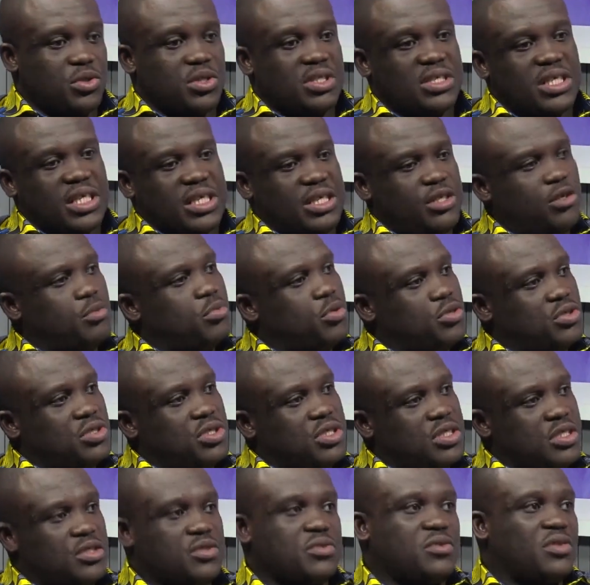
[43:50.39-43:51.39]
So he's taking the
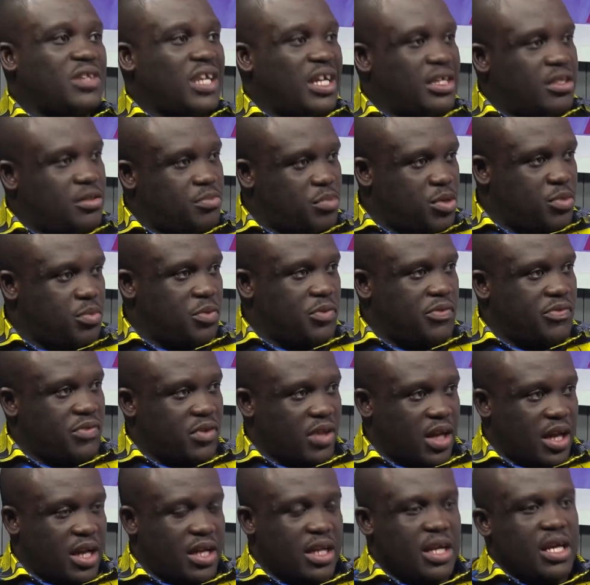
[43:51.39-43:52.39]
opportunity to thank the people
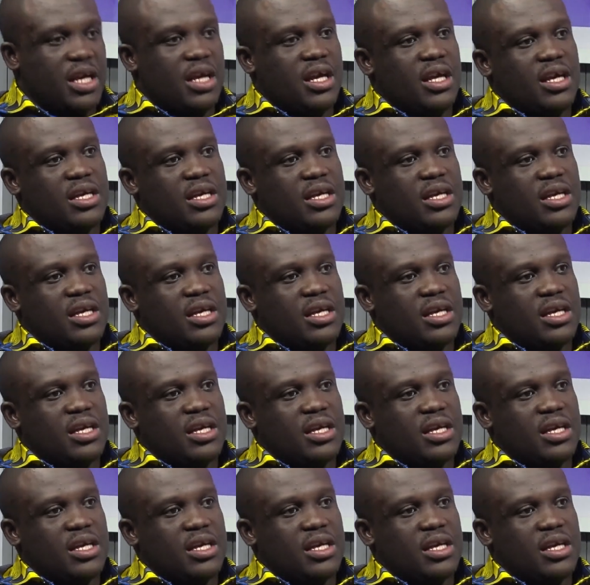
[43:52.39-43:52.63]
for that.